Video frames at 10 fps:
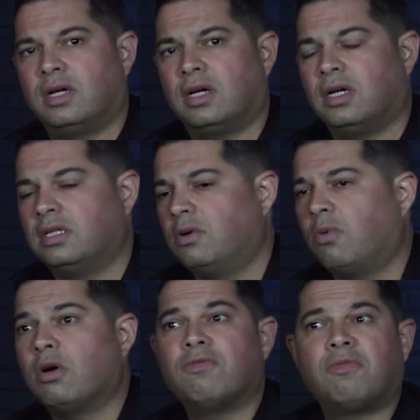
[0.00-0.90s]
Uh, the
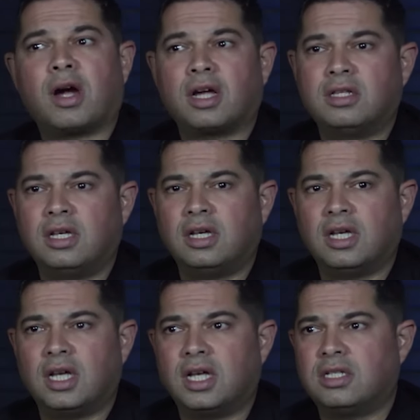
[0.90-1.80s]
world of marketing
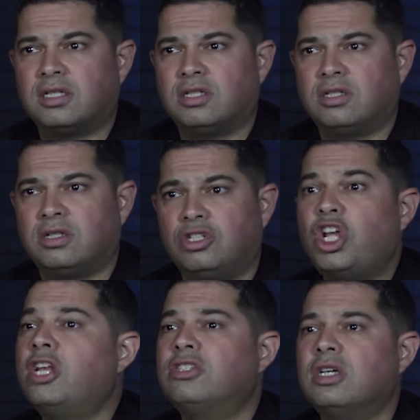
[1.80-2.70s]
is
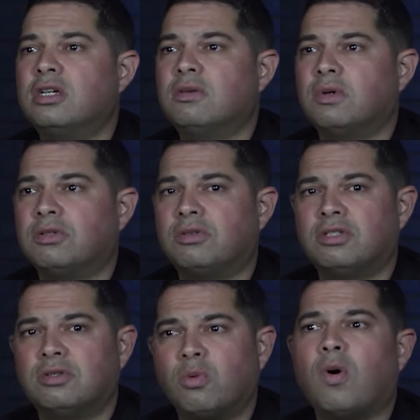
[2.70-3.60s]
changing, but there
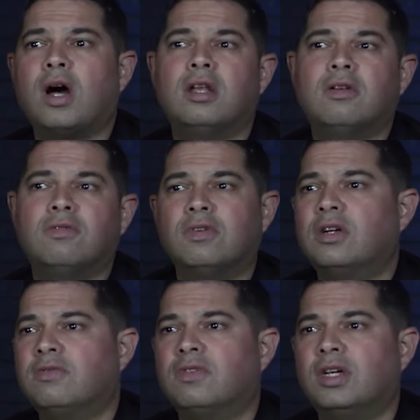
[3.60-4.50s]
is one
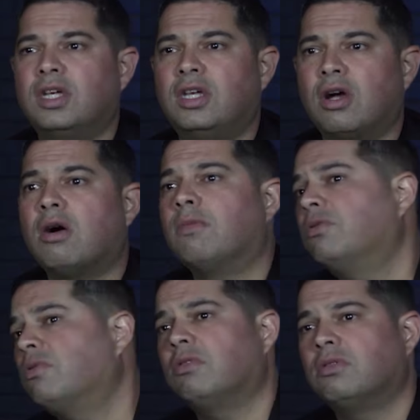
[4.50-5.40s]
very, very common
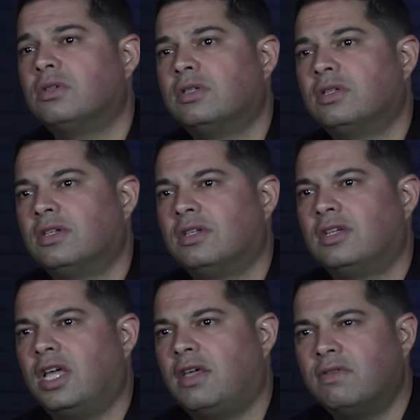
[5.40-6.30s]
rule.
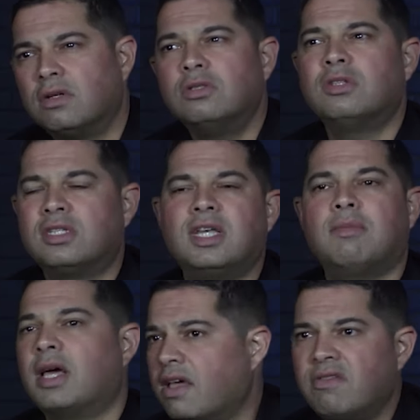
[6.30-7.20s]
If you do the same
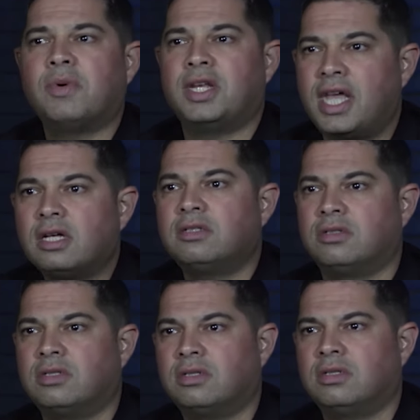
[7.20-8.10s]
like everybody else,